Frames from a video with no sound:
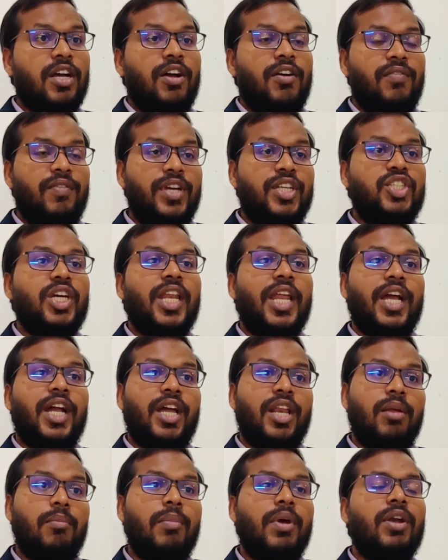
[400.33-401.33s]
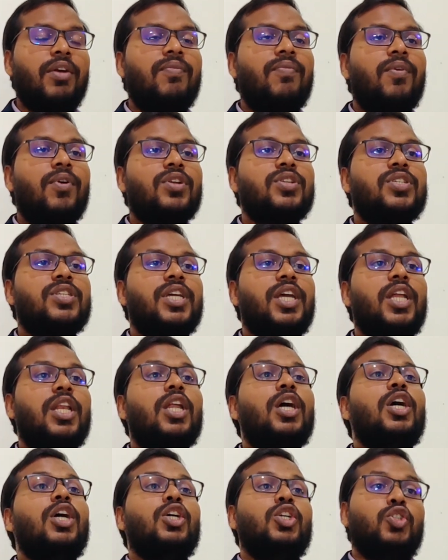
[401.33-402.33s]
which an agreement for sale
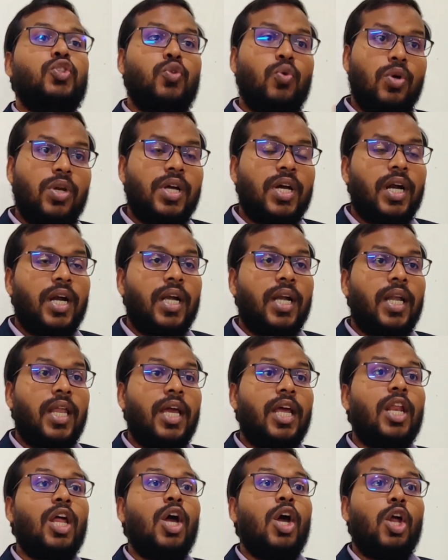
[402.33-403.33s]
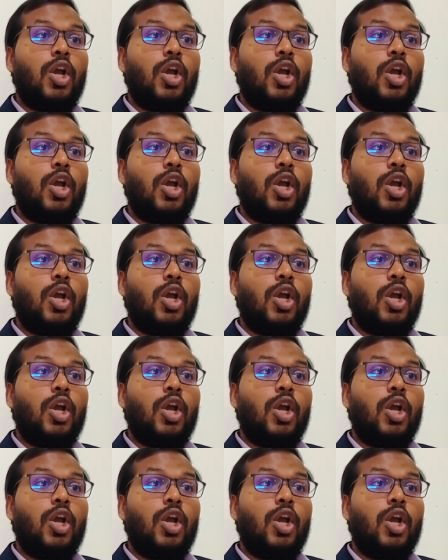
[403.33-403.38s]
should contain.